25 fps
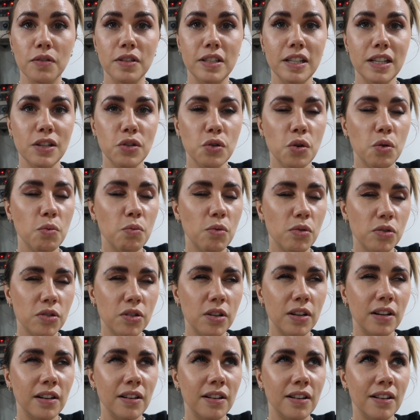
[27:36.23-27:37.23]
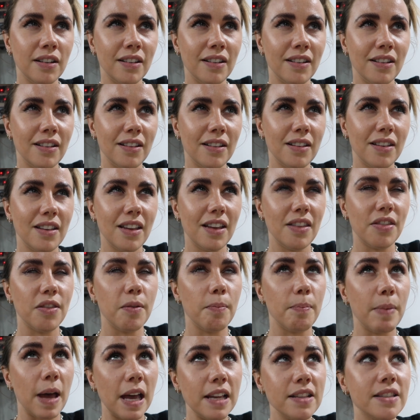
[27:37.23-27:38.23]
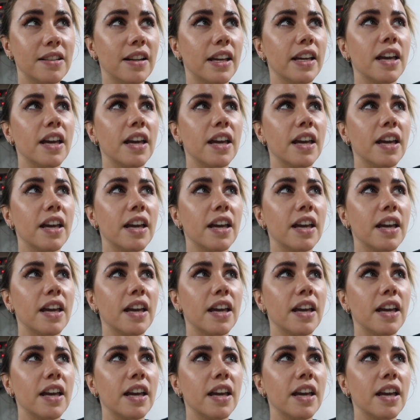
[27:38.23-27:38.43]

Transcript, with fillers: The detour wasn't the best.